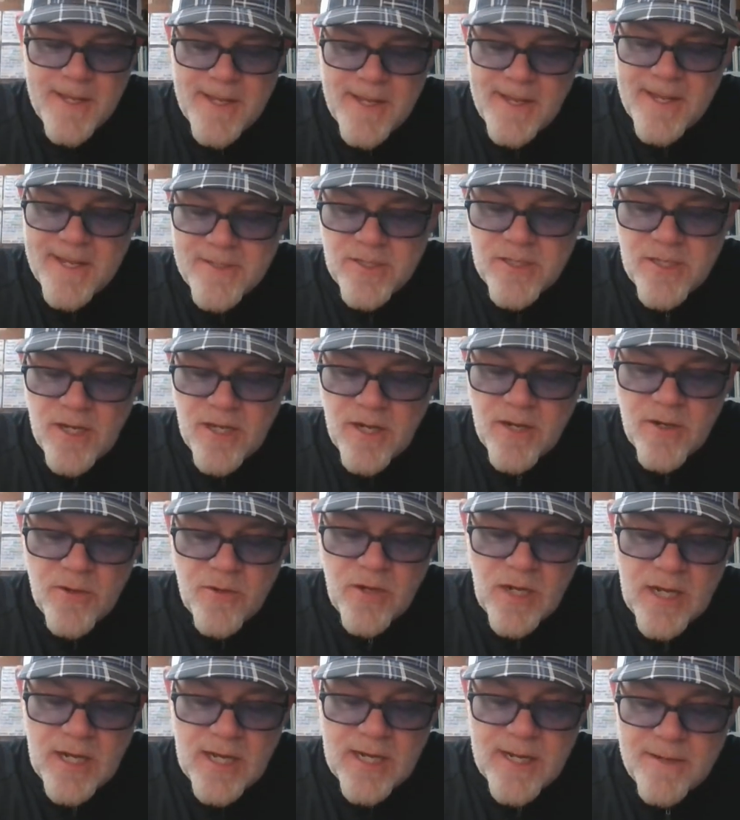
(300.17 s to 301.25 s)
And
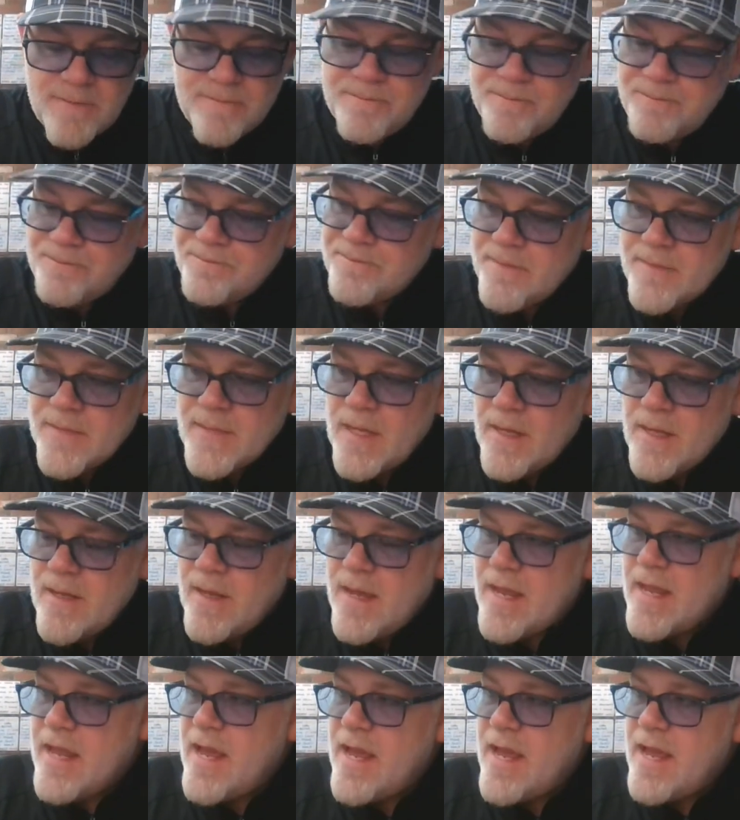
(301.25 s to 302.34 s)
so
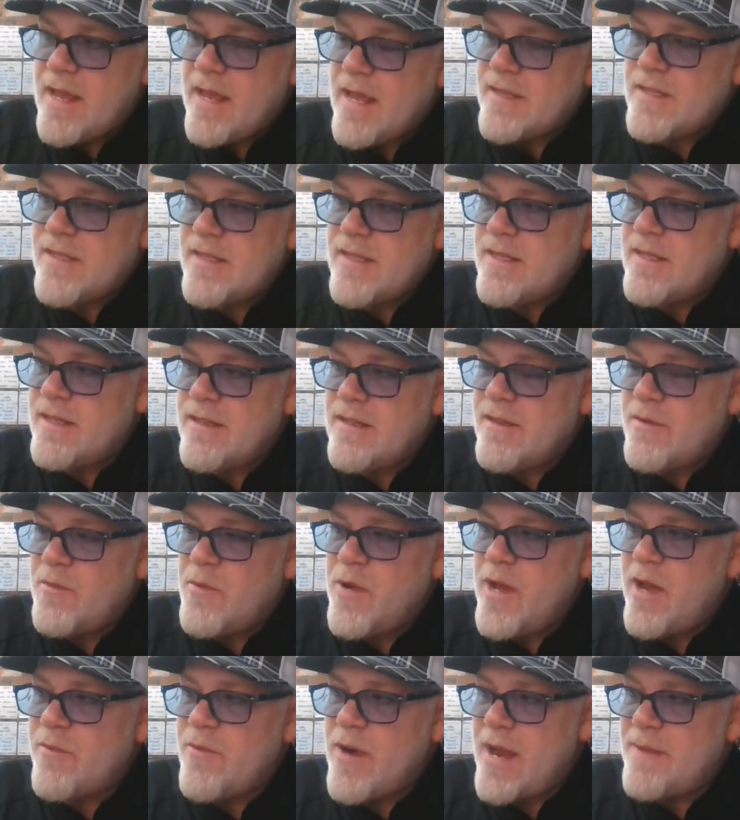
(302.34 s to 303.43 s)
I guess the
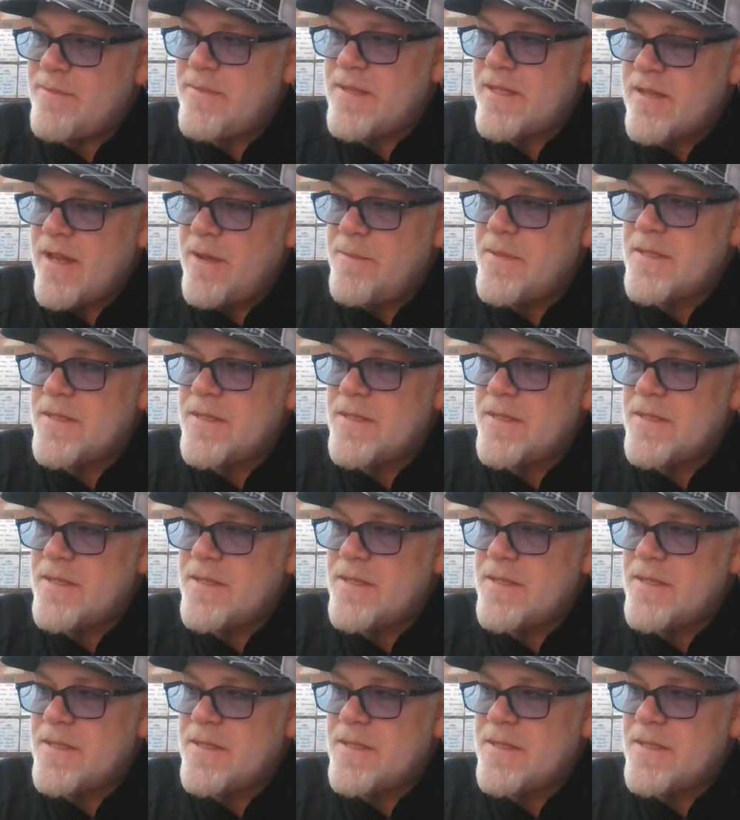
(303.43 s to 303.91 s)
way I'll wrap this up